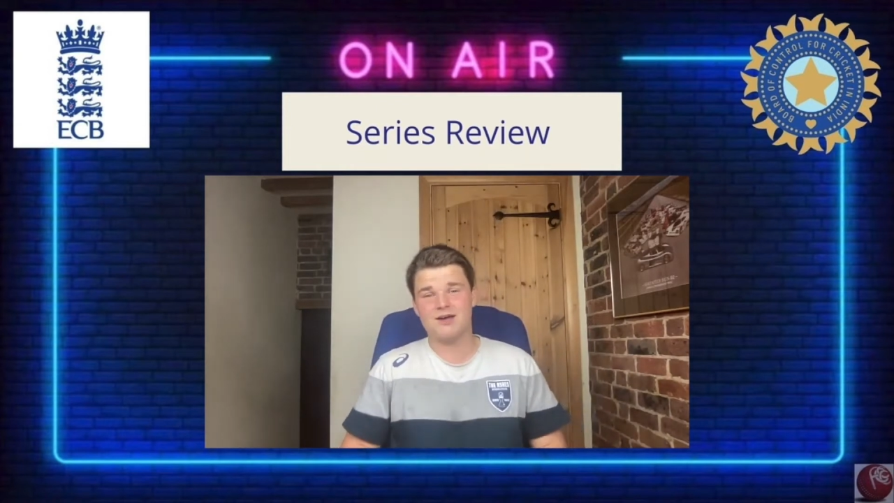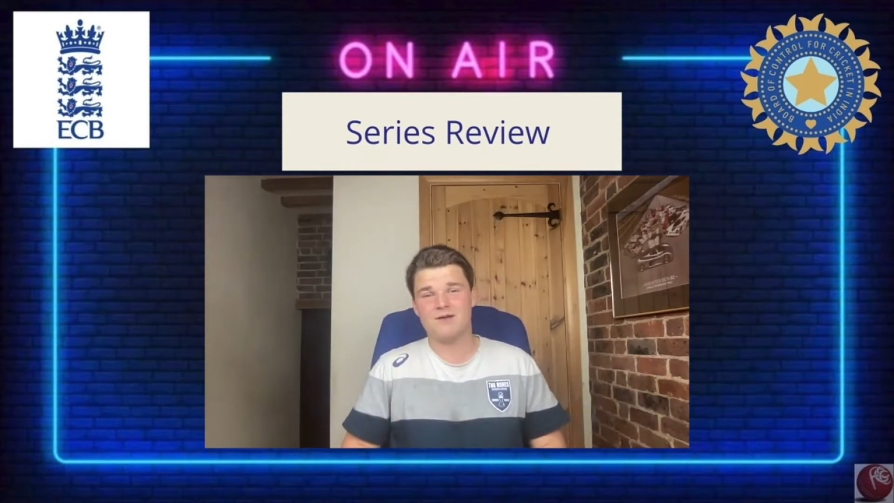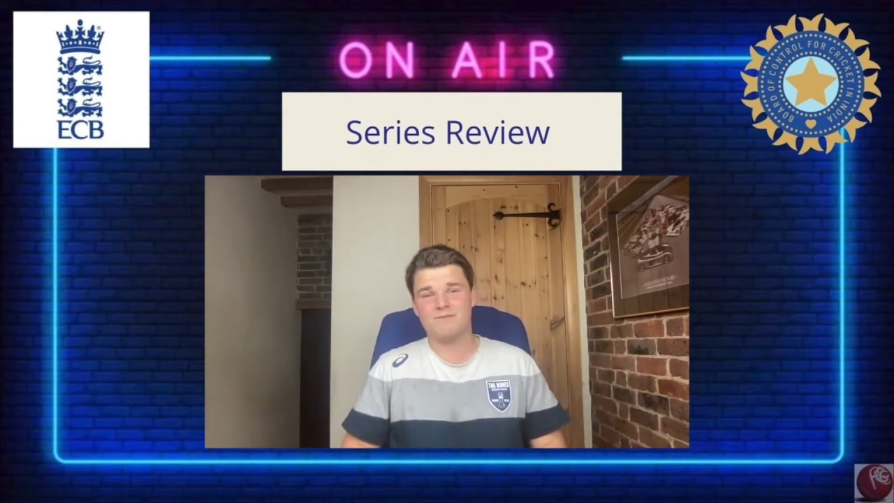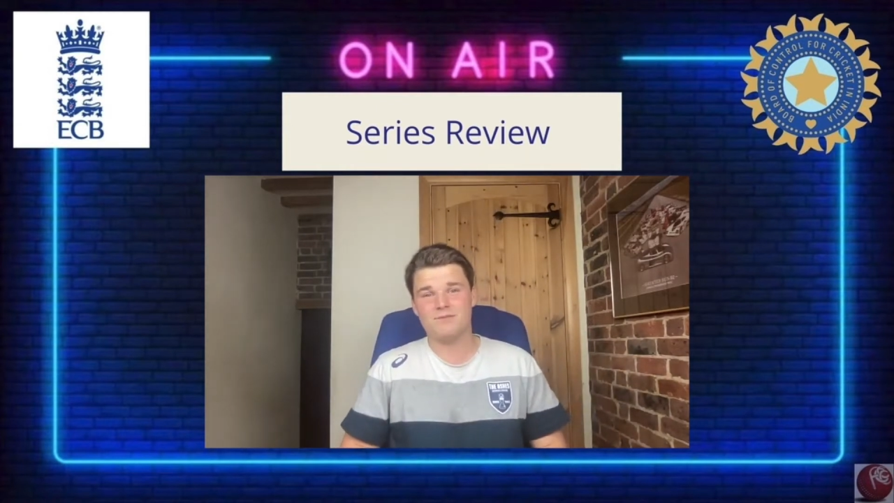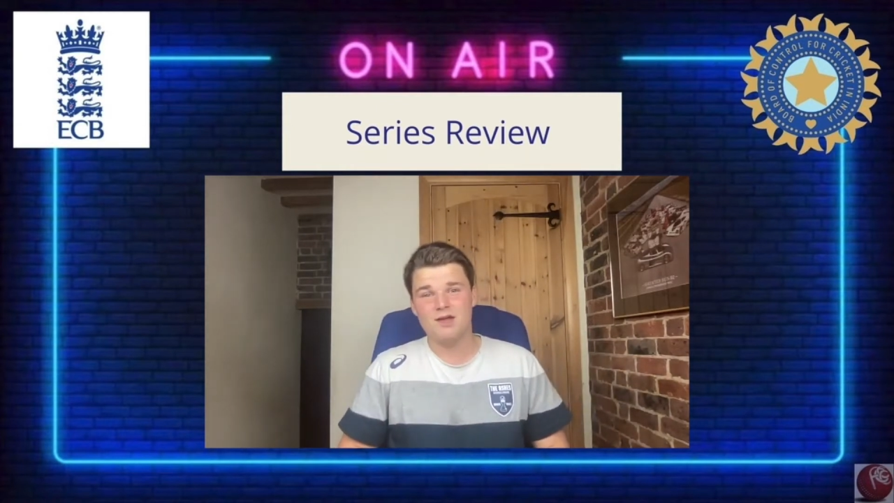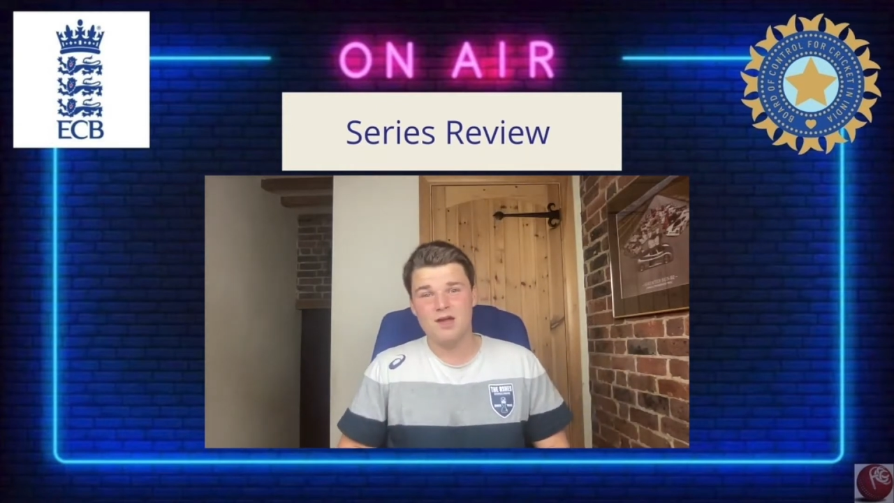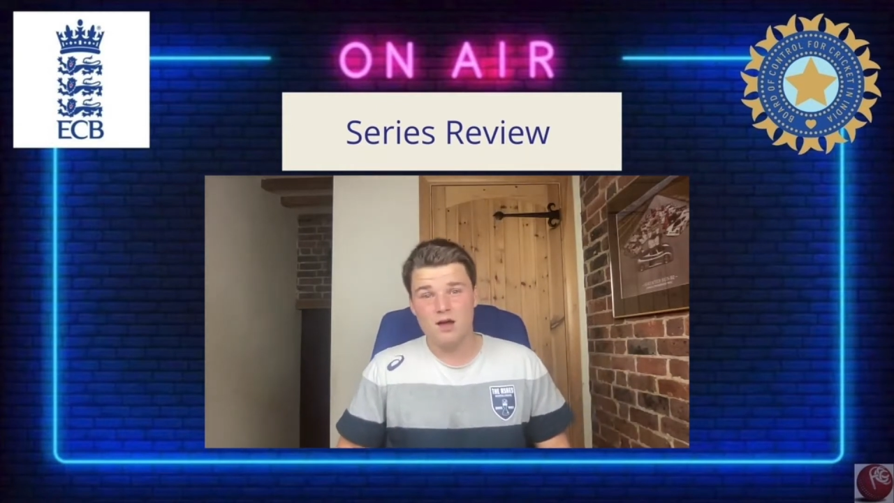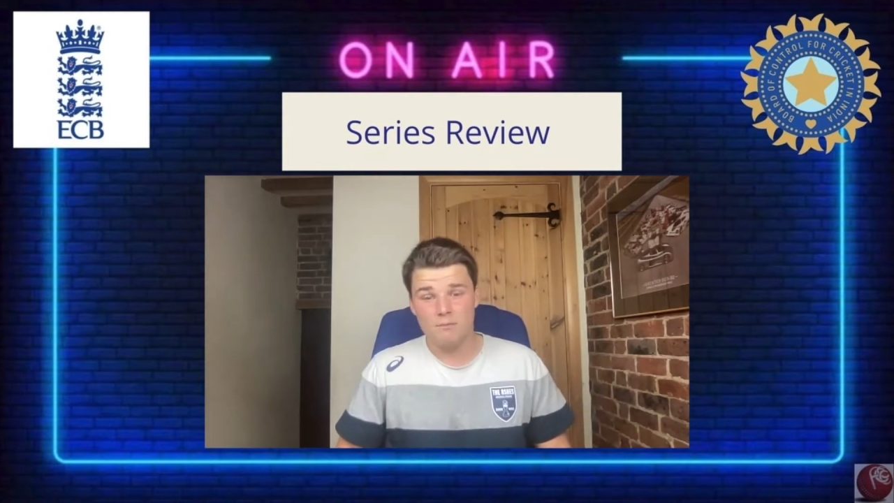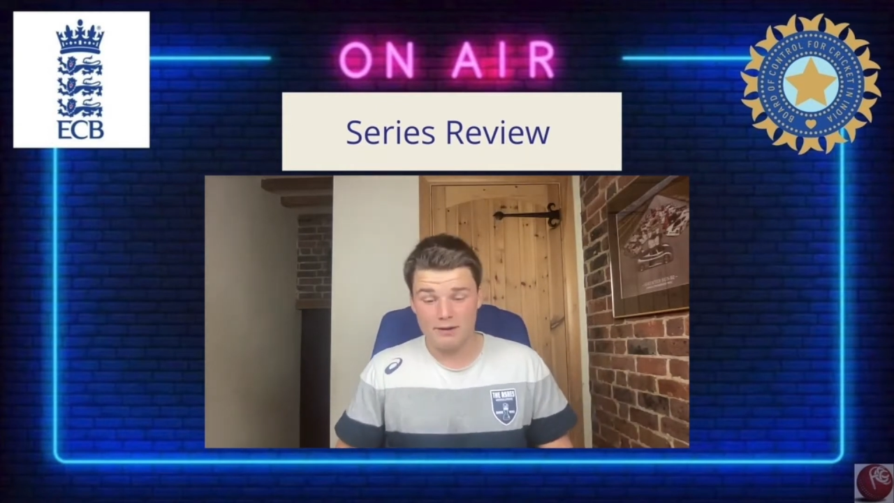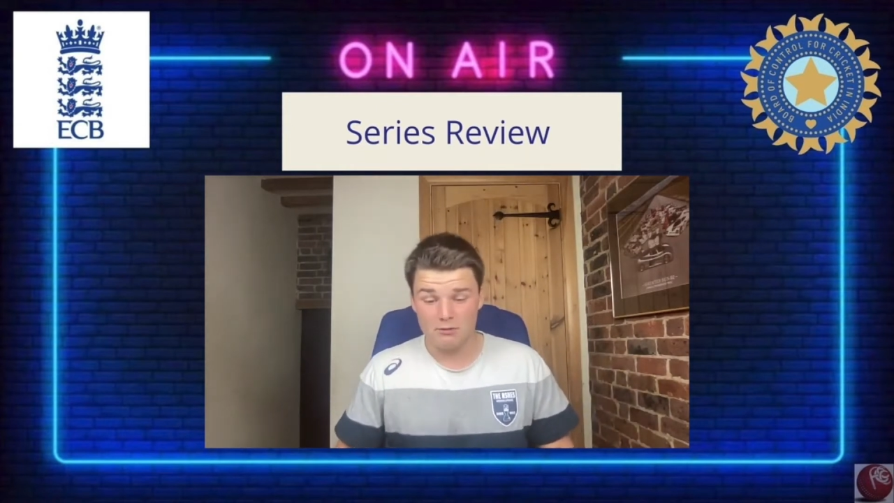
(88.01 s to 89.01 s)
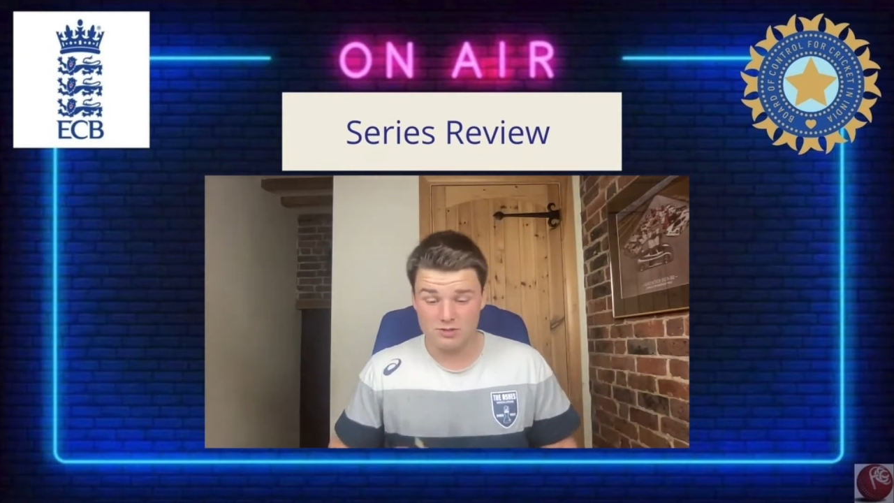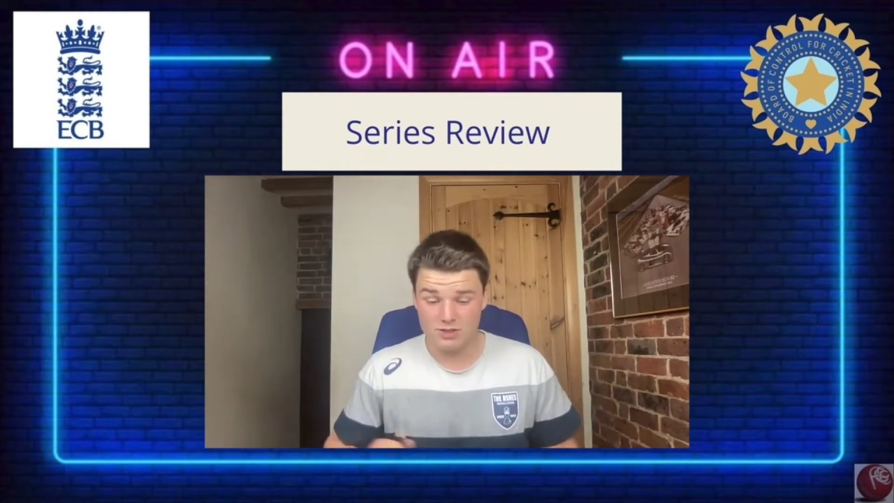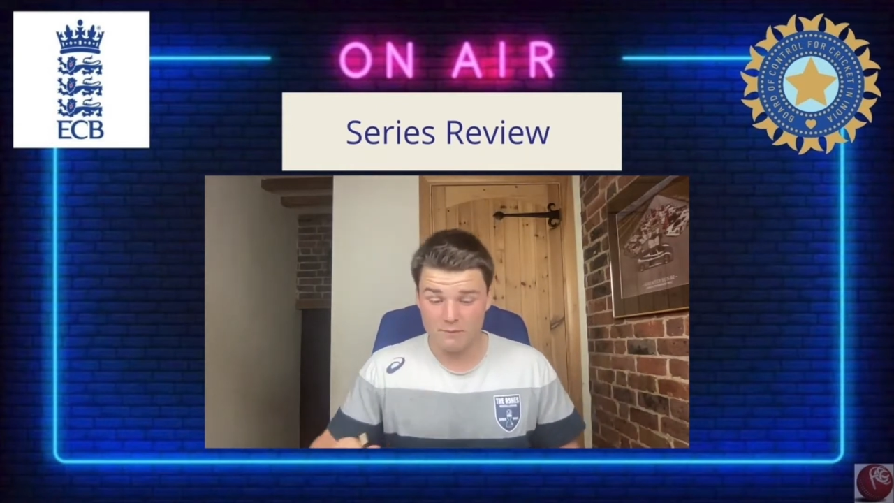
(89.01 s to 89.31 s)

but it was